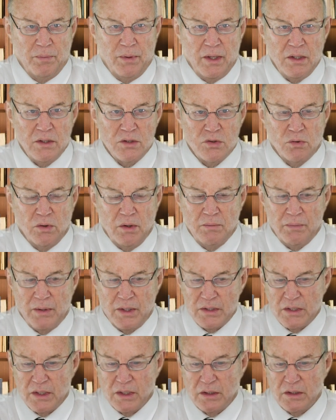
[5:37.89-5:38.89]
Pain joint
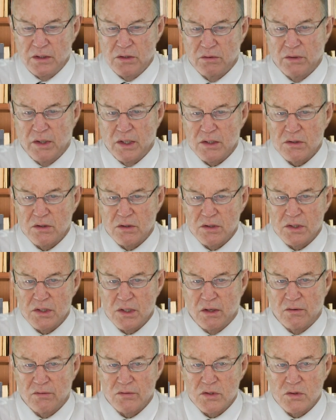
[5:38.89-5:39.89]
basically directs
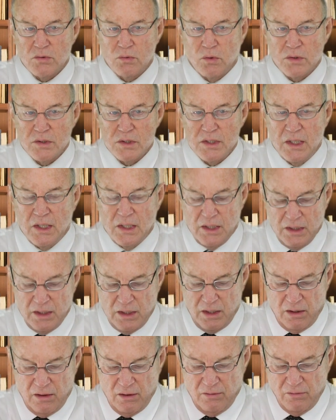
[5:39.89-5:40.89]
ourselves towards taking
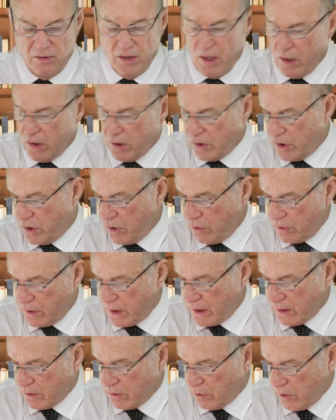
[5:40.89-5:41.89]
care of acute
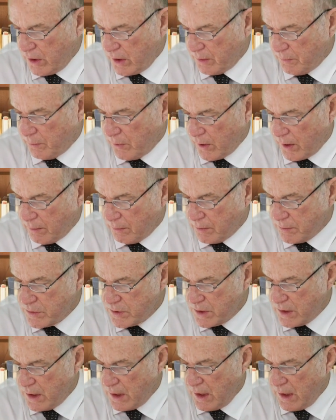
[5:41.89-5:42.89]
and chronic
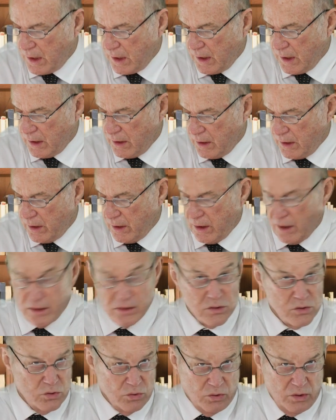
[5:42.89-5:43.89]
problems in the
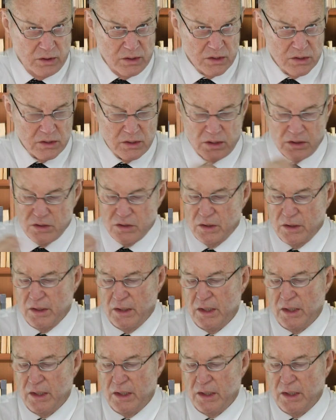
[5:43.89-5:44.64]
joint, essentially.